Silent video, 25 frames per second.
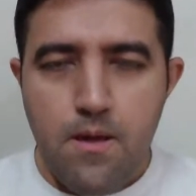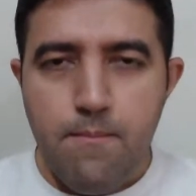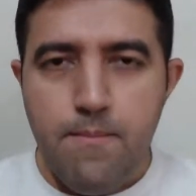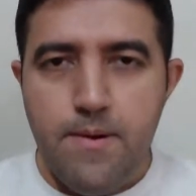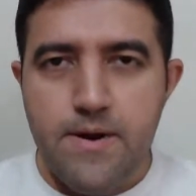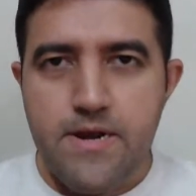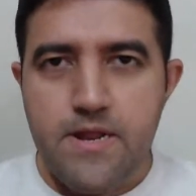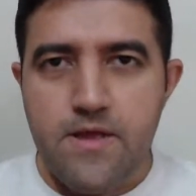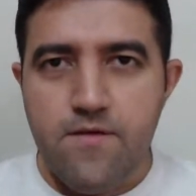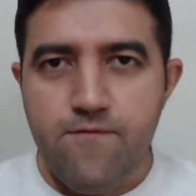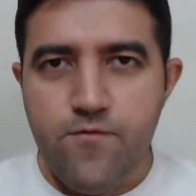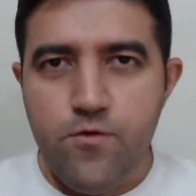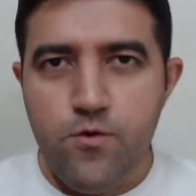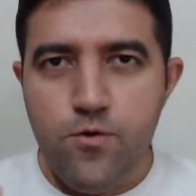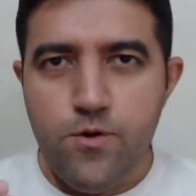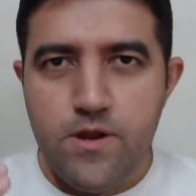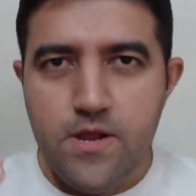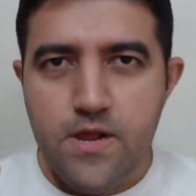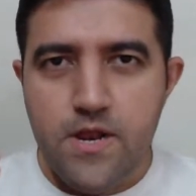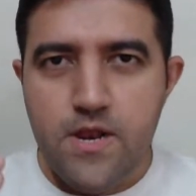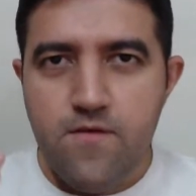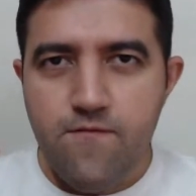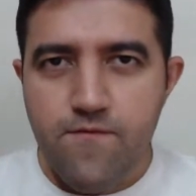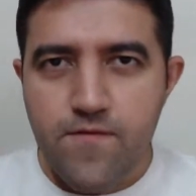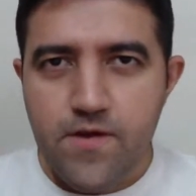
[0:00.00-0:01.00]
But if you
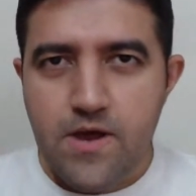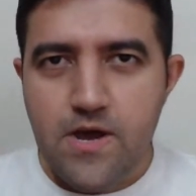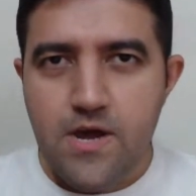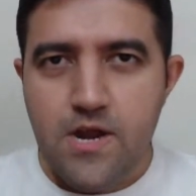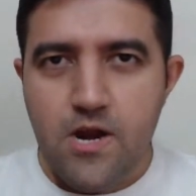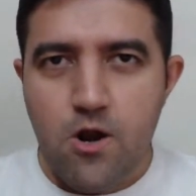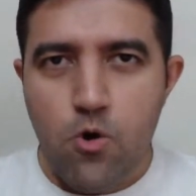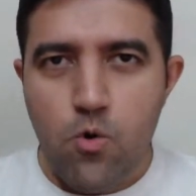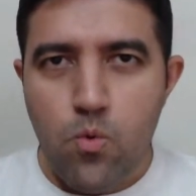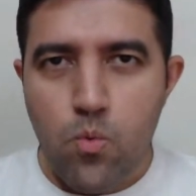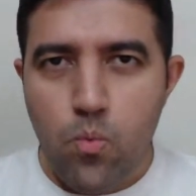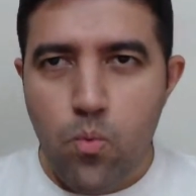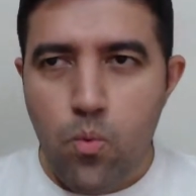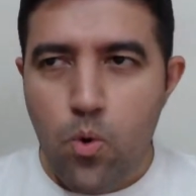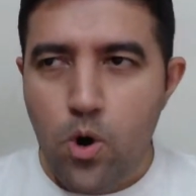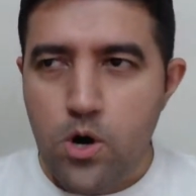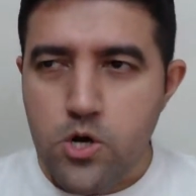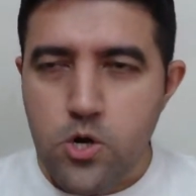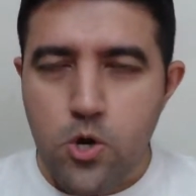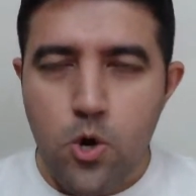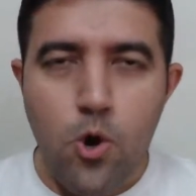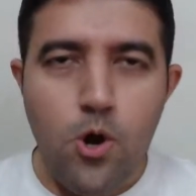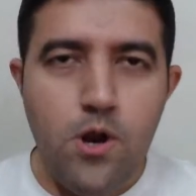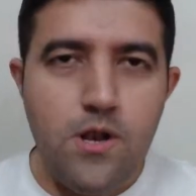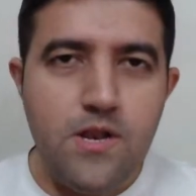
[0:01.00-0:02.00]
really figure out
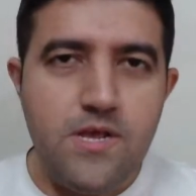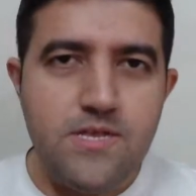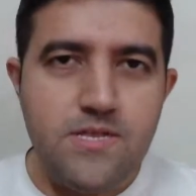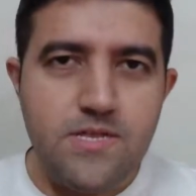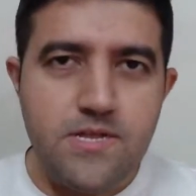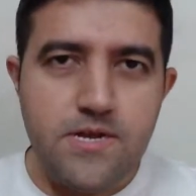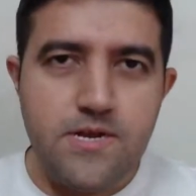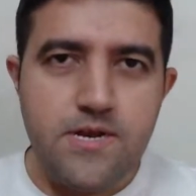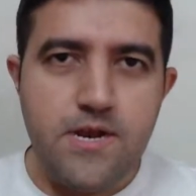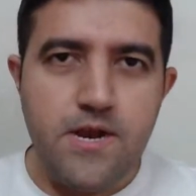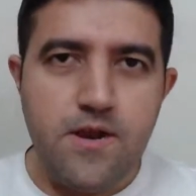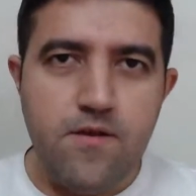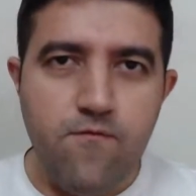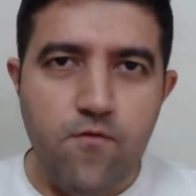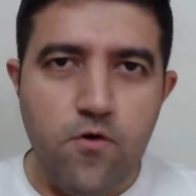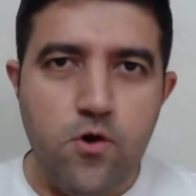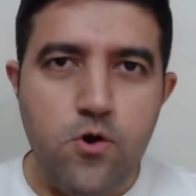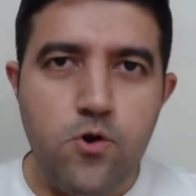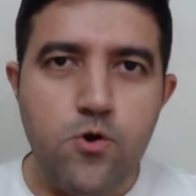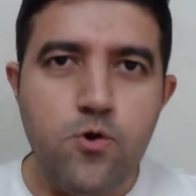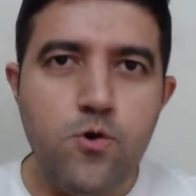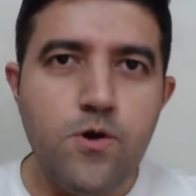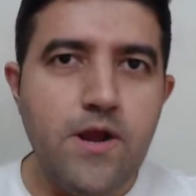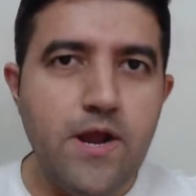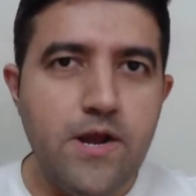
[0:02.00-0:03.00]
what all is needed for
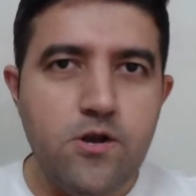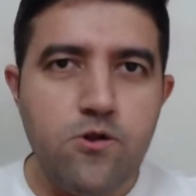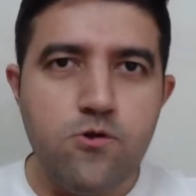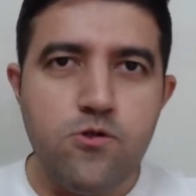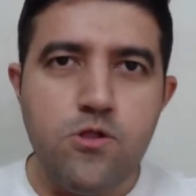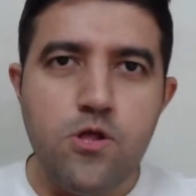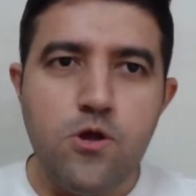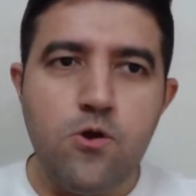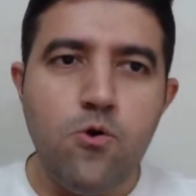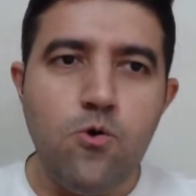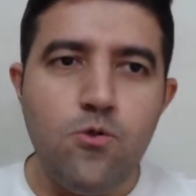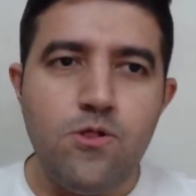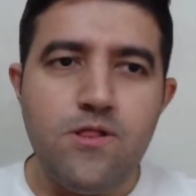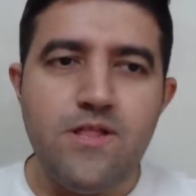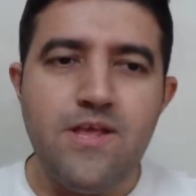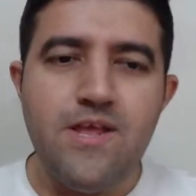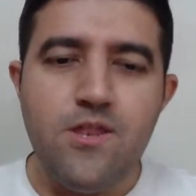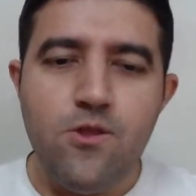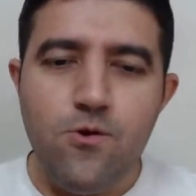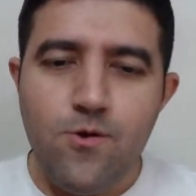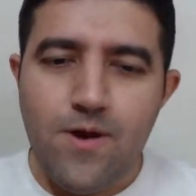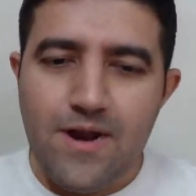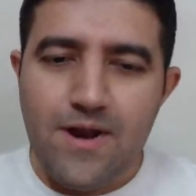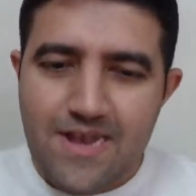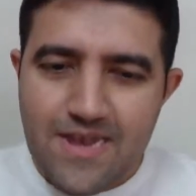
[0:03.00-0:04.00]
you to get to the goal,
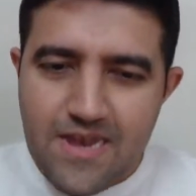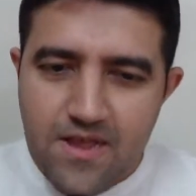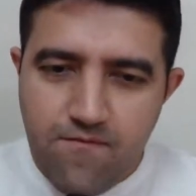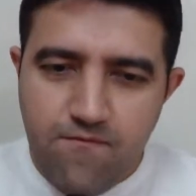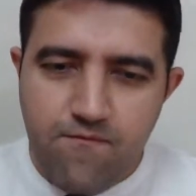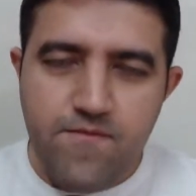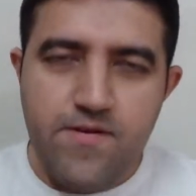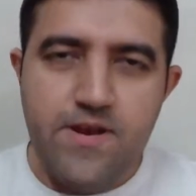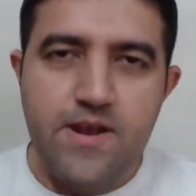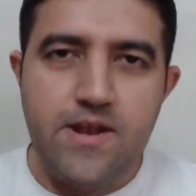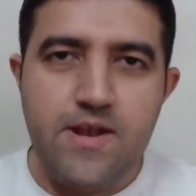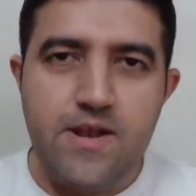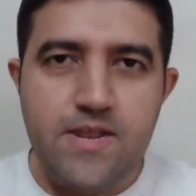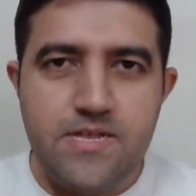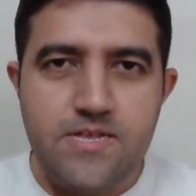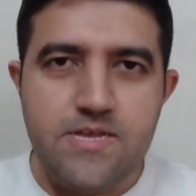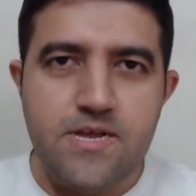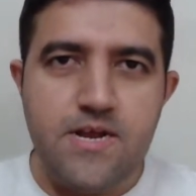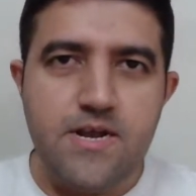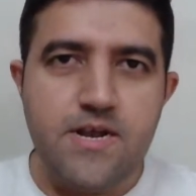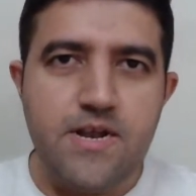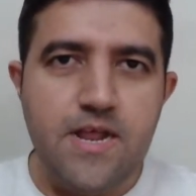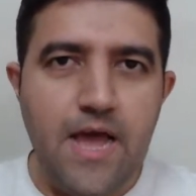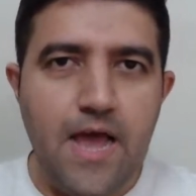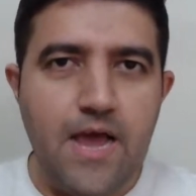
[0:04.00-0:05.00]
then you can definitely
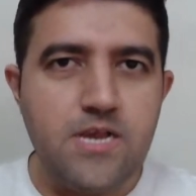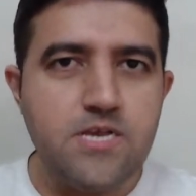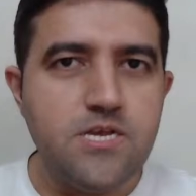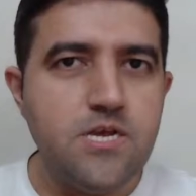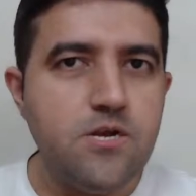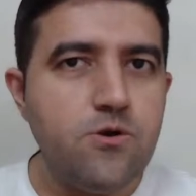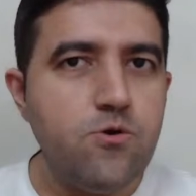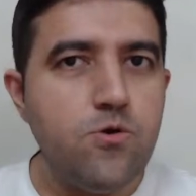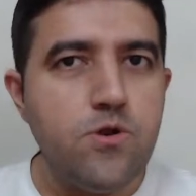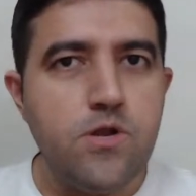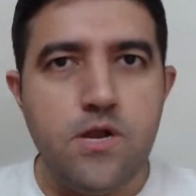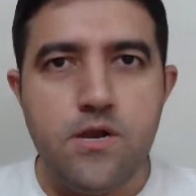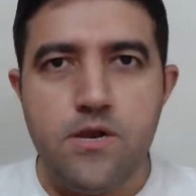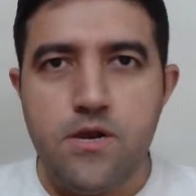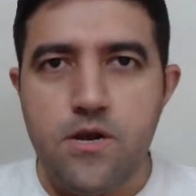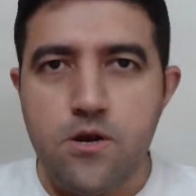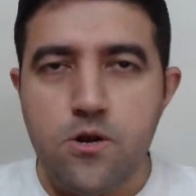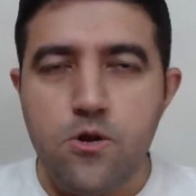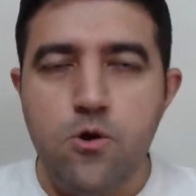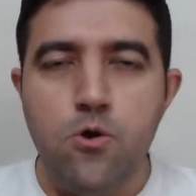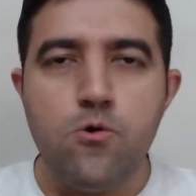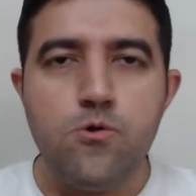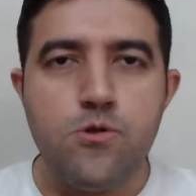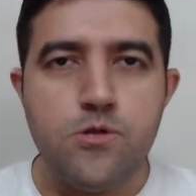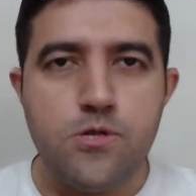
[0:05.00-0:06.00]
set action
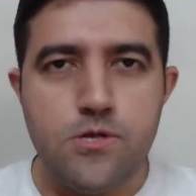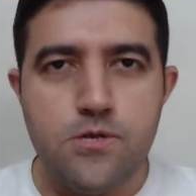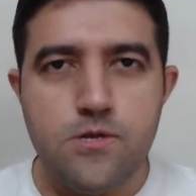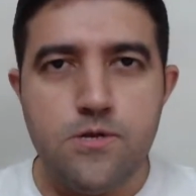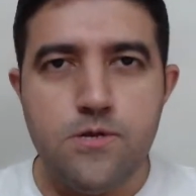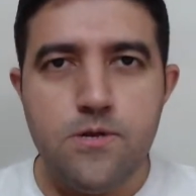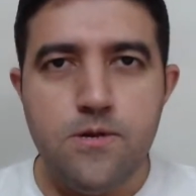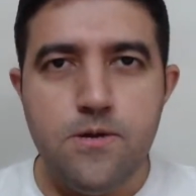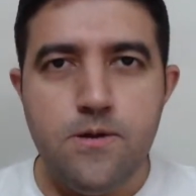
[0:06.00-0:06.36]
oriented goals.